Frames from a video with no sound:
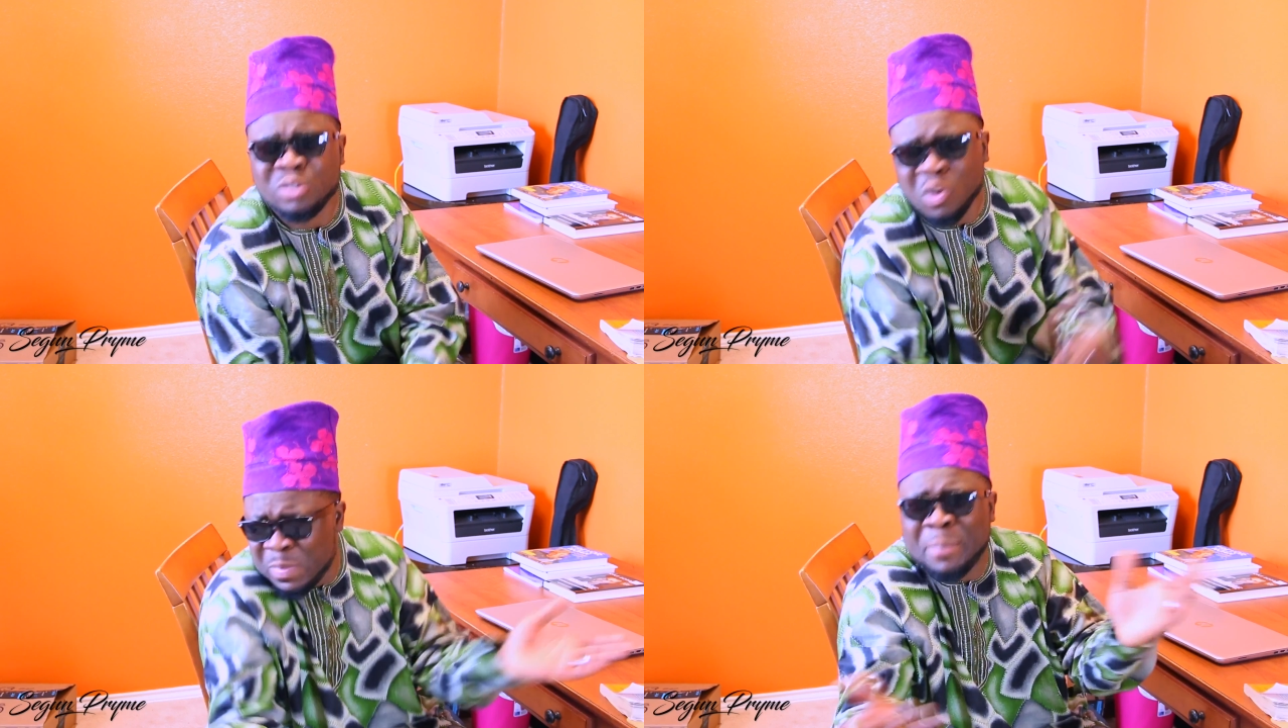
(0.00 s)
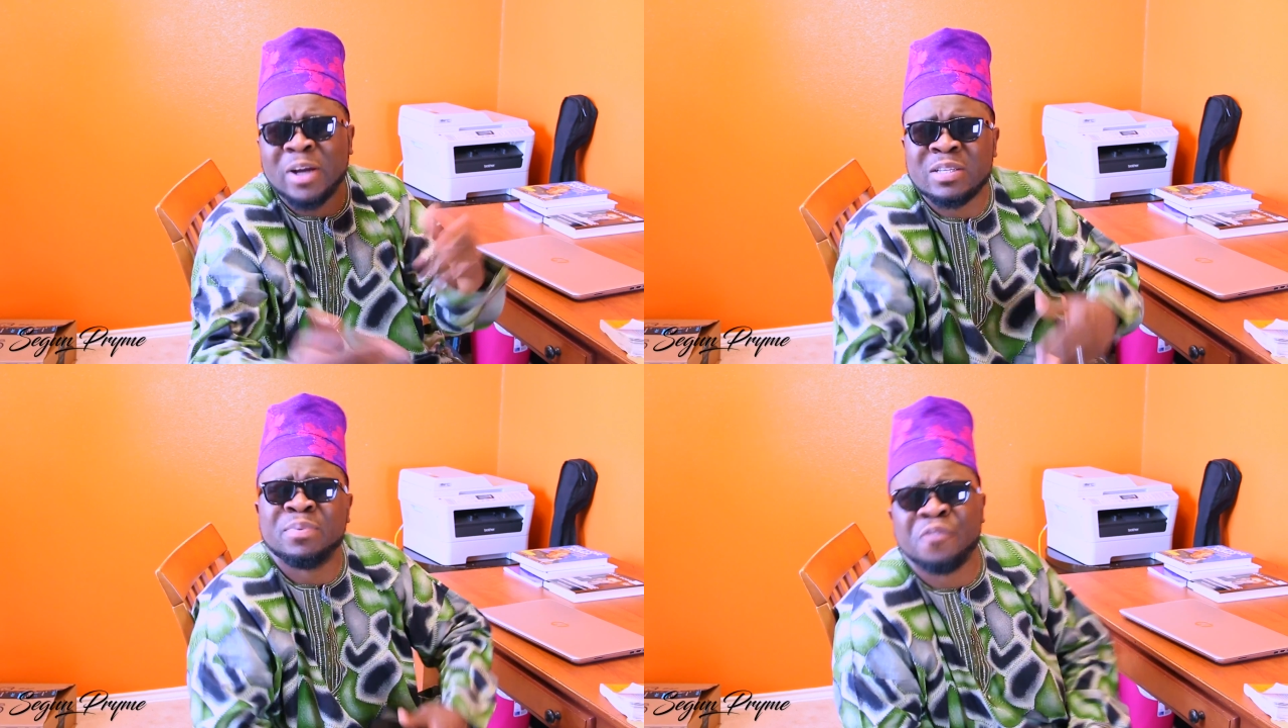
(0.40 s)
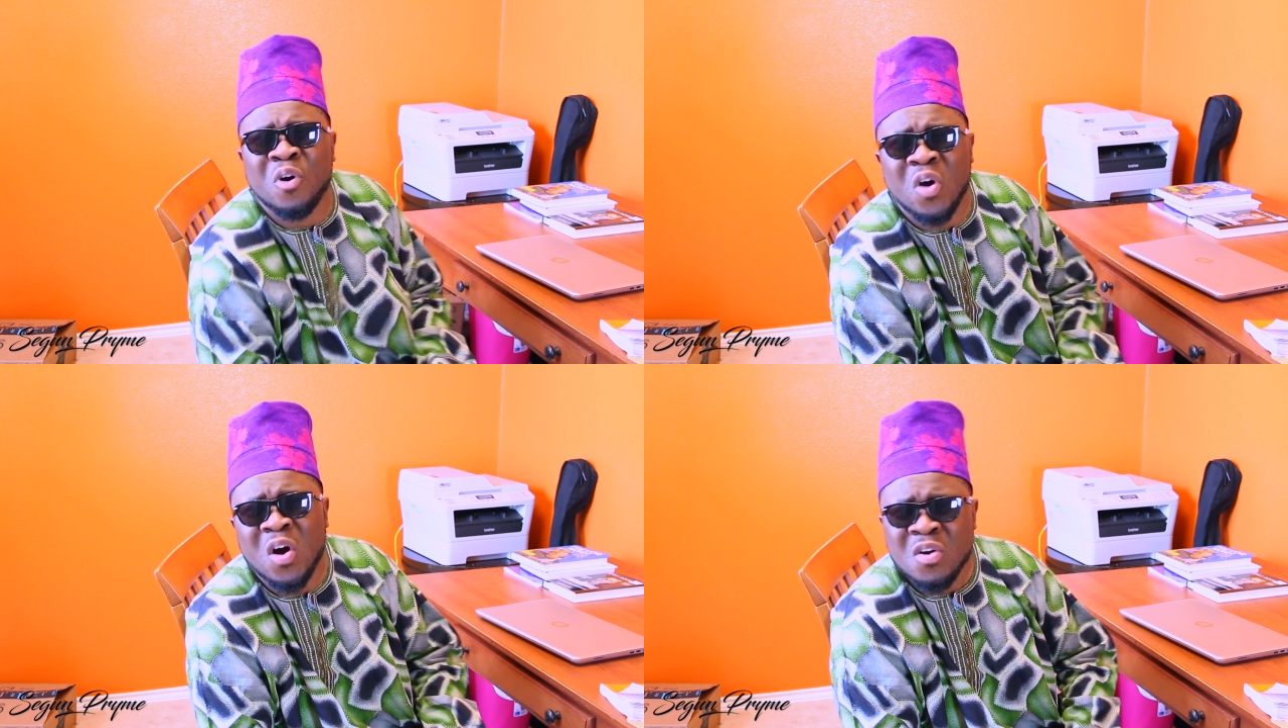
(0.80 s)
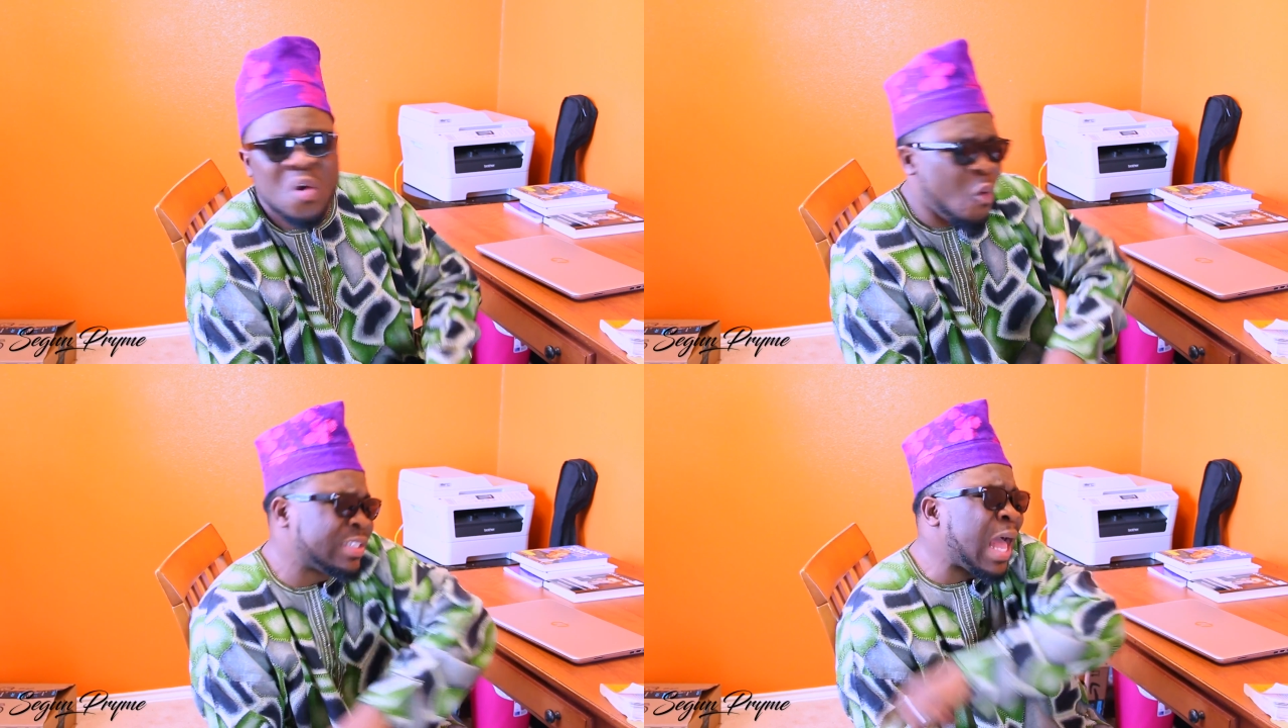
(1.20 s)
you told me about it before, uncle,
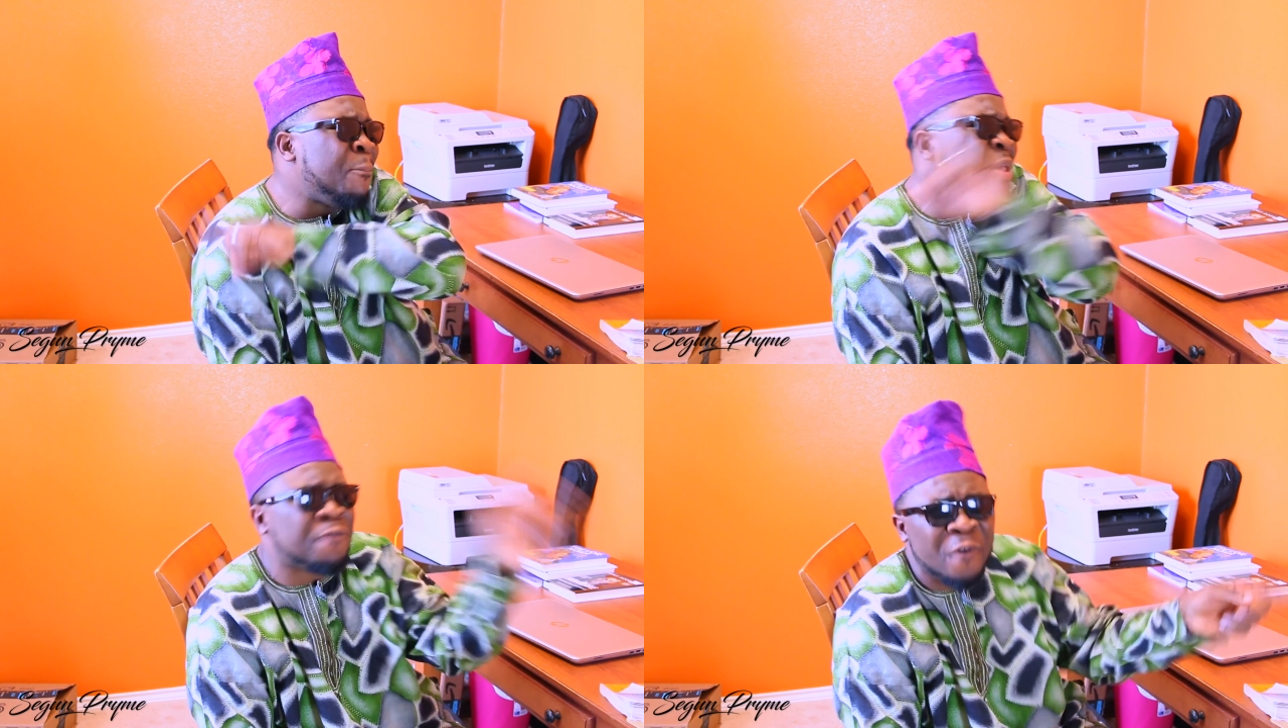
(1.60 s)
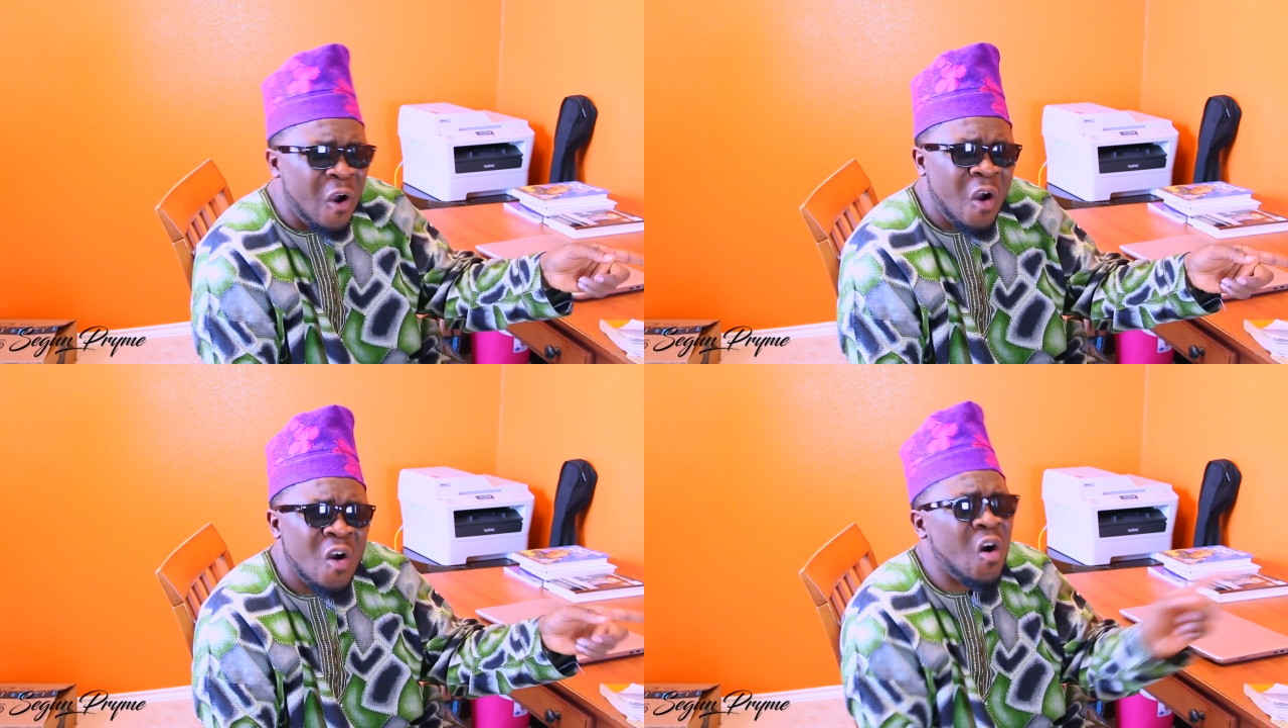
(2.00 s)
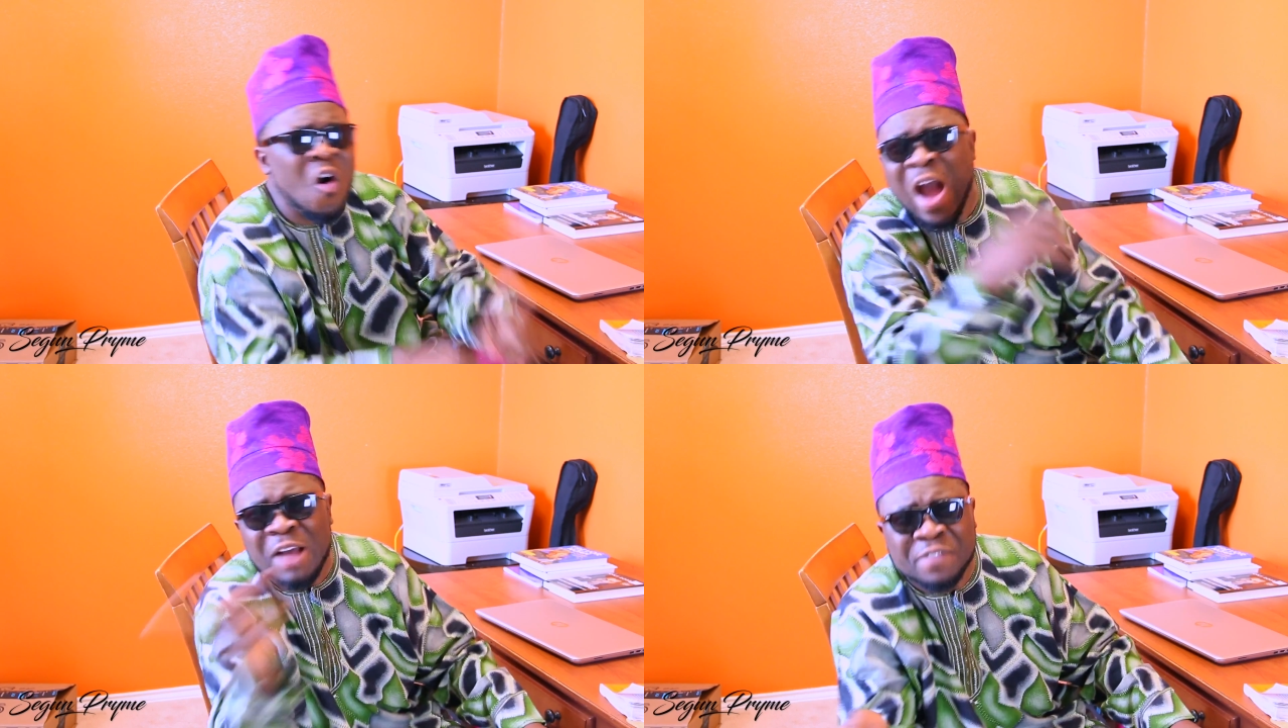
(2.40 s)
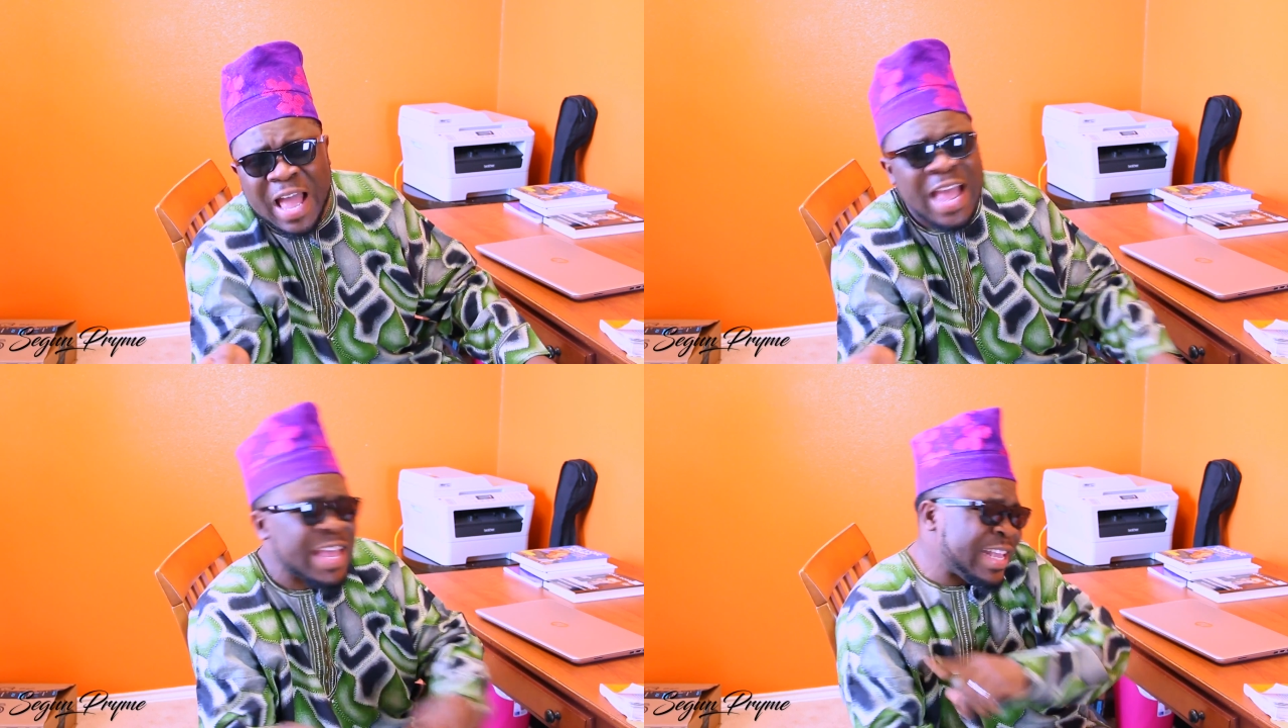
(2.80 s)
was that before or
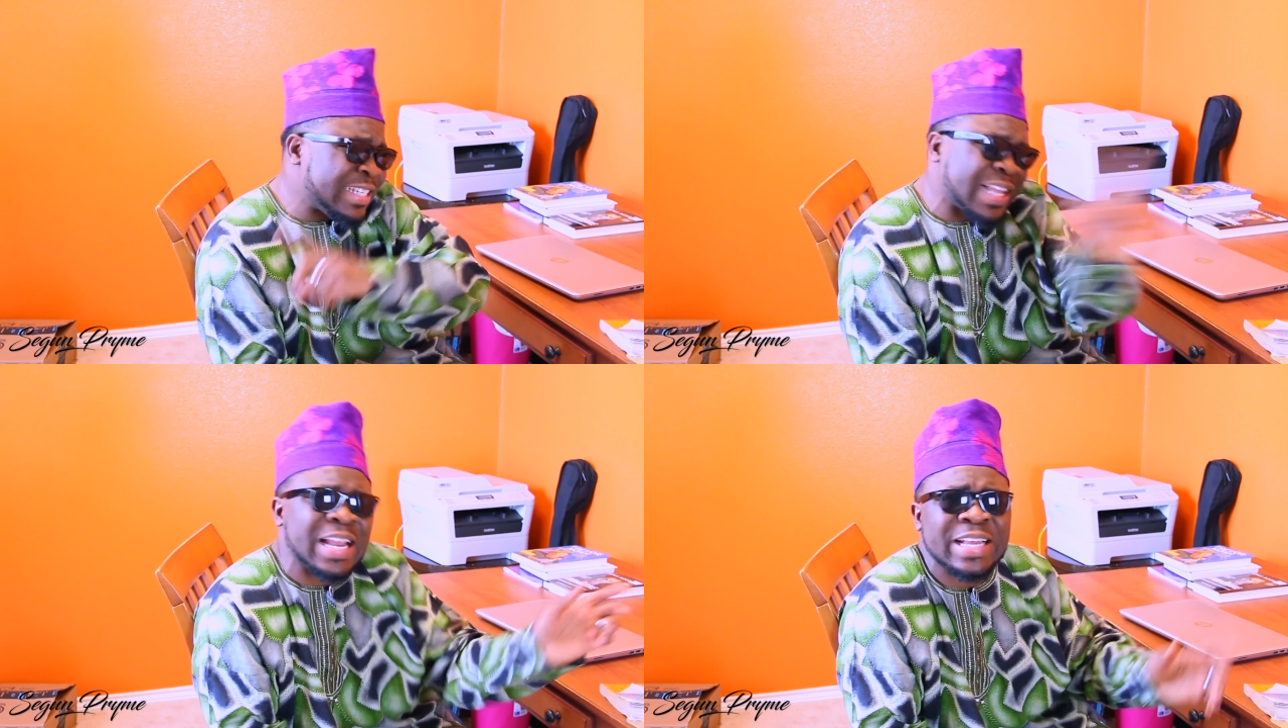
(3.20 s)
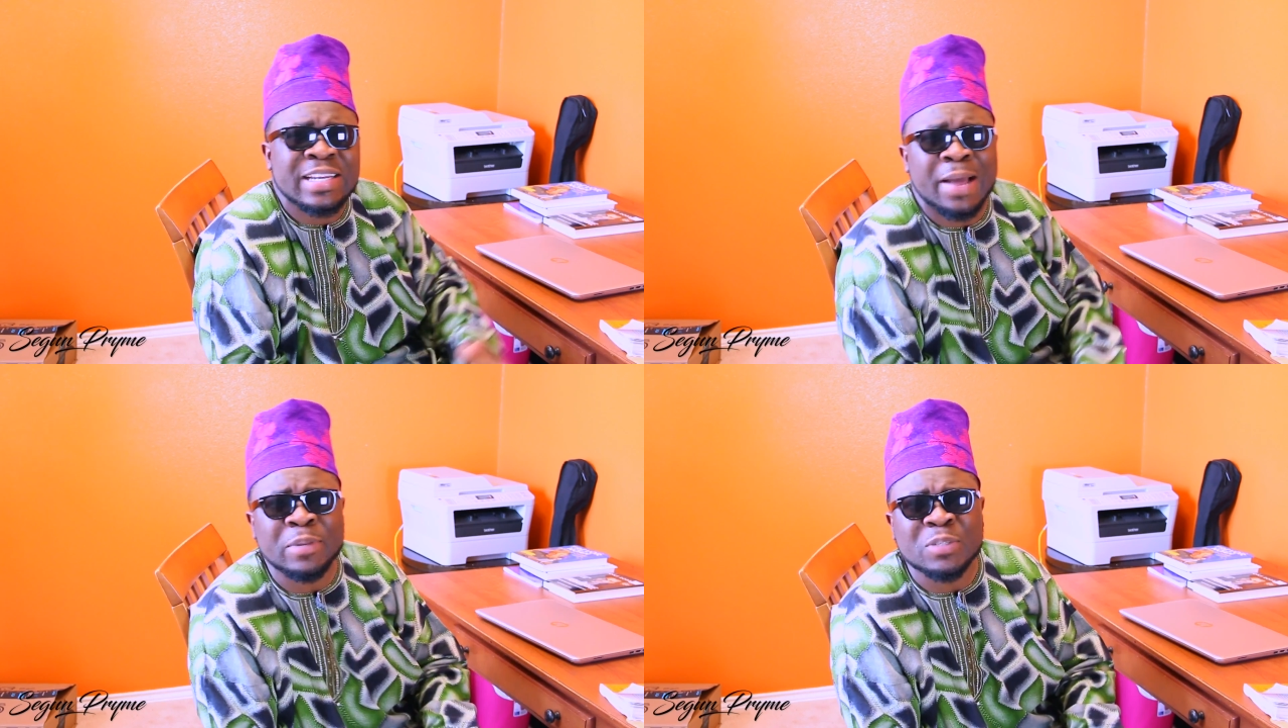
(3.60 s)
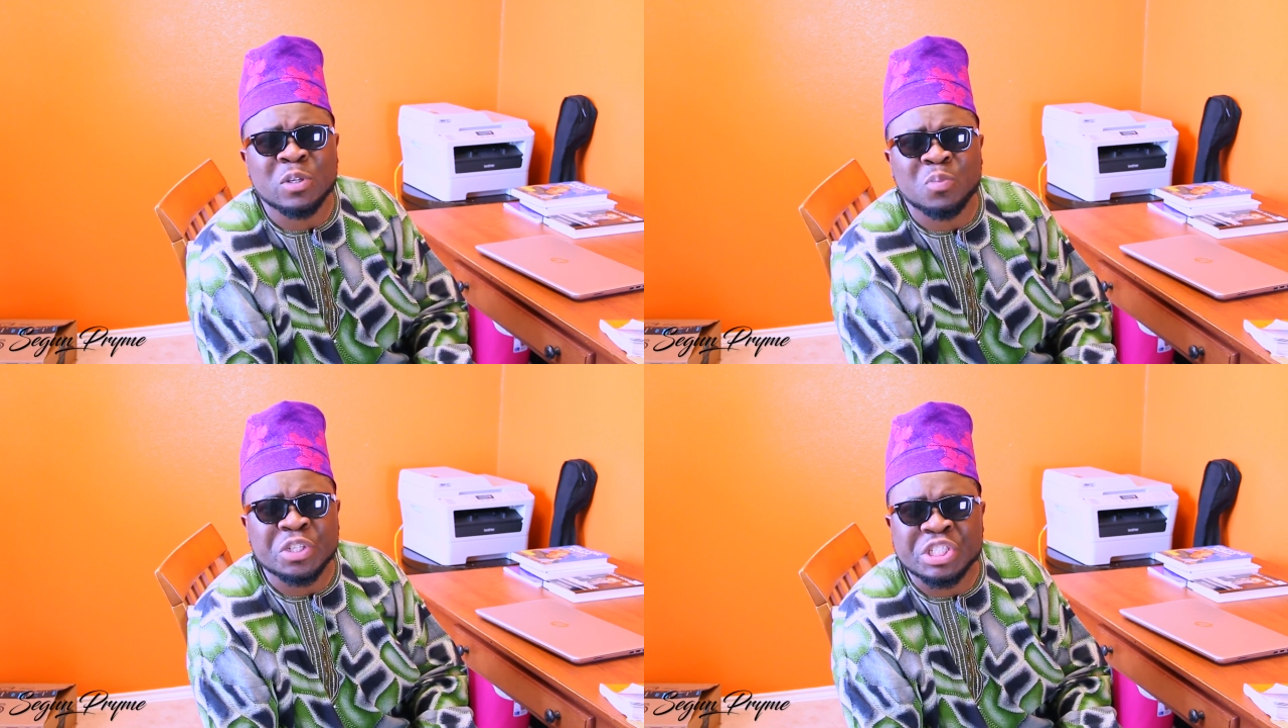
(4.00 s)
after he started kidnapping small, small